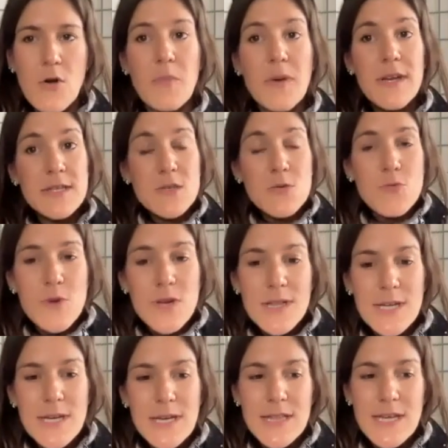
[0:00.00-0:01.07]
But it's
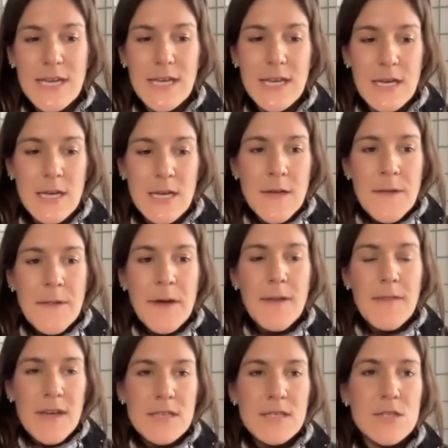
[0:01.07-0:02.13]
really like,
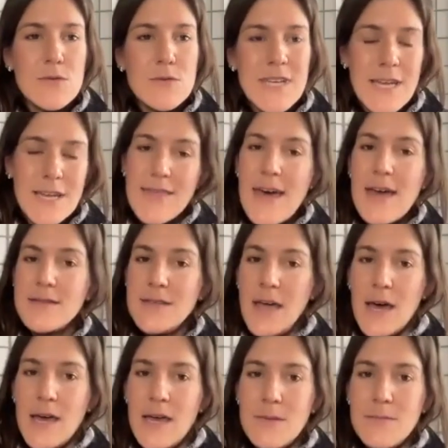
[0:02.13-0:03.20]
unless you take that
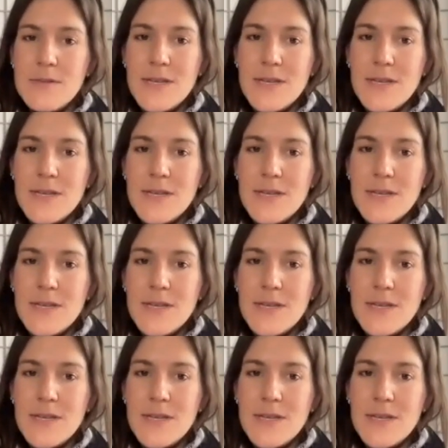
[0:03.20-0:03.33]
time